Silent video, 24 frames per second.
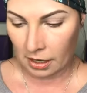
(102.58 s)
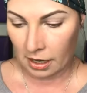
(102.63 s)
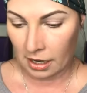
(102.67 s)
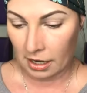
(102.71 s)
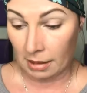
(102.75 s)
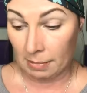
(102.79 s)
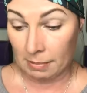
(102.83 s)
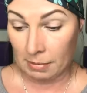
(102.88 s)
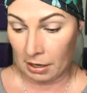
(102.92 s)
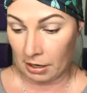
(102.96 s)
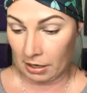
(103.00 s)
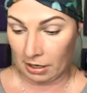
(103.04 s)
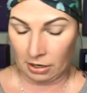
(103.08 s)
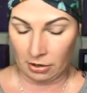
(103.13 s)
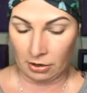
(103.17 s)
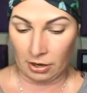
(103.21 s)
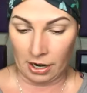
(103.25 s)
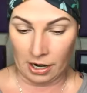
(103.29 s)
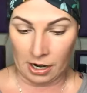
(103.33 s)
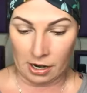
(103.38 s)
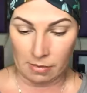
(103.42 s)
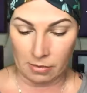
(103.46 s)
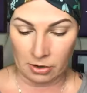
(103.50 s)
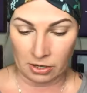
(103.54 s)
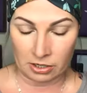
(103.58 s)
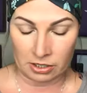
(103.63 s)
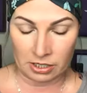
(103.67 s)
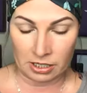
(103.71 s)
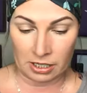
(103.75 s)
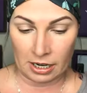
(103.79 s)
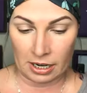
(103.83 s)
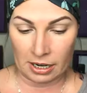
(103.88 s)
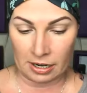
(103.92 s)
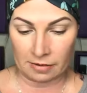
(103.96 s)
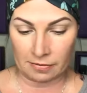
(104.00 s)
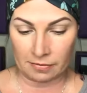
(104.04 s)
and I'm not going to cry anymore
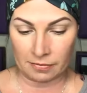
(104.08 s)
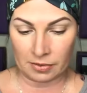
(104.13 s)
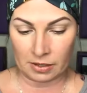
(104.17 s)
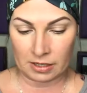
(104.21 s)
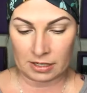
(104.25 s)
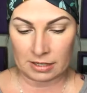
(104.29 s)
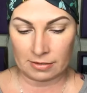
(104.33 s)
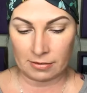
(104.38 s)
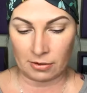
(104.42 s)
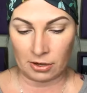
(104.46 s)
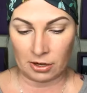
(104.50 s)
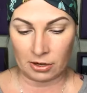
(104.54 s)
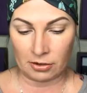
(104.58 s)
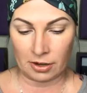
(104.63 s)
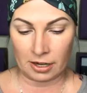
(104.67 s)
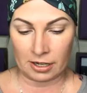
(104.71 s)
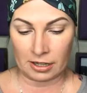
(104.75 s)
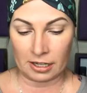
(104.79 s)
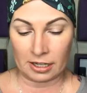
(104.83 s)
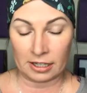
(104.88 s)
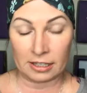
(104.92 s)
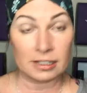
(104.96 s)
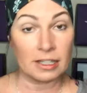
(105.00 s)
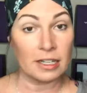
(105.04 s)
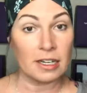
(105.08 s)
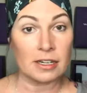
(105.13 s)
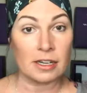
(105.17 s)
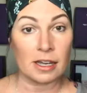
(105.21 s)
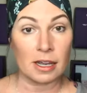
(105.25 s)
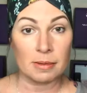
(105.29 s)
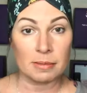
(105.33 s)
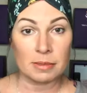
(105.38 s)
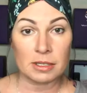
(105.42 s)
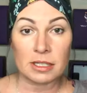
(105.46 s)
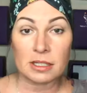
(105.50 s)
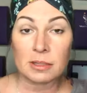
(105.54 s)
today because I've already cried like 10
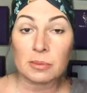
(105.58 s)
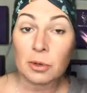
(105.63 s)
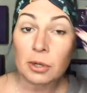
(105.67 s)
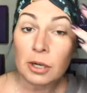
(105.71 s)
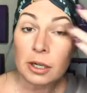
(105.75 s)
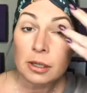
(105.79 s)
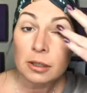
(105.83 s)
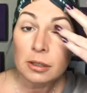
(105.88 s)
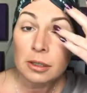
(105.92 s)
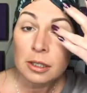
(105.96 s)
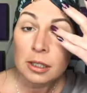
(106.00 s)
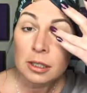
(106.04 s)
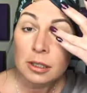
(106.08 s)
times this morning.